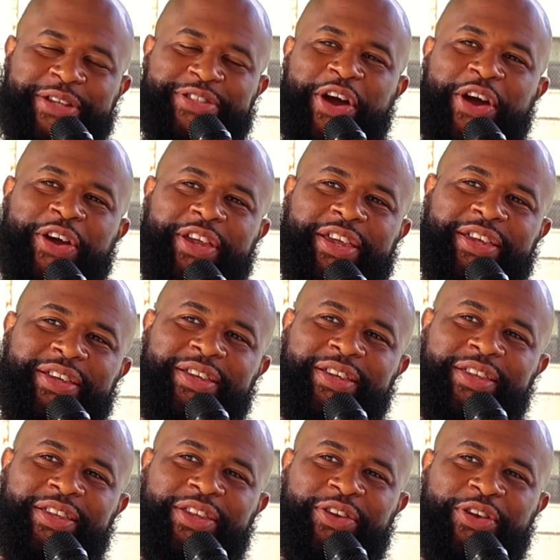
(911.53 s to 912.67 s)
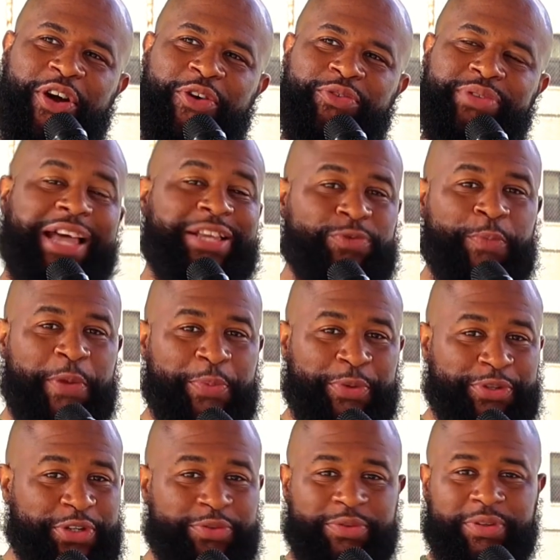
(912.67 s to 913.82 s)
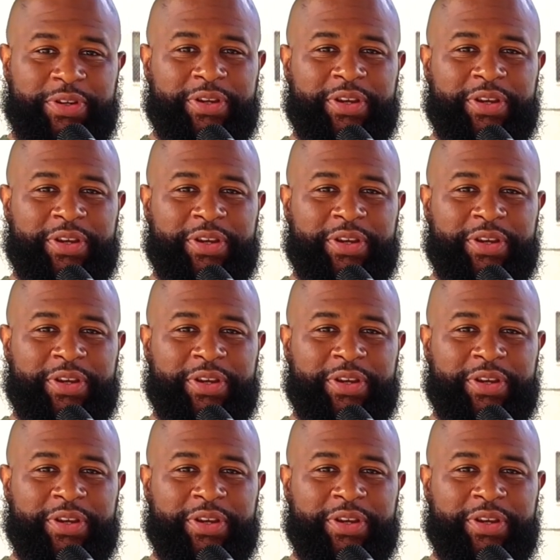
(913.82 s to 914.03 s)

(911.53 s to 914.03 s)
target. You know, that's what people do.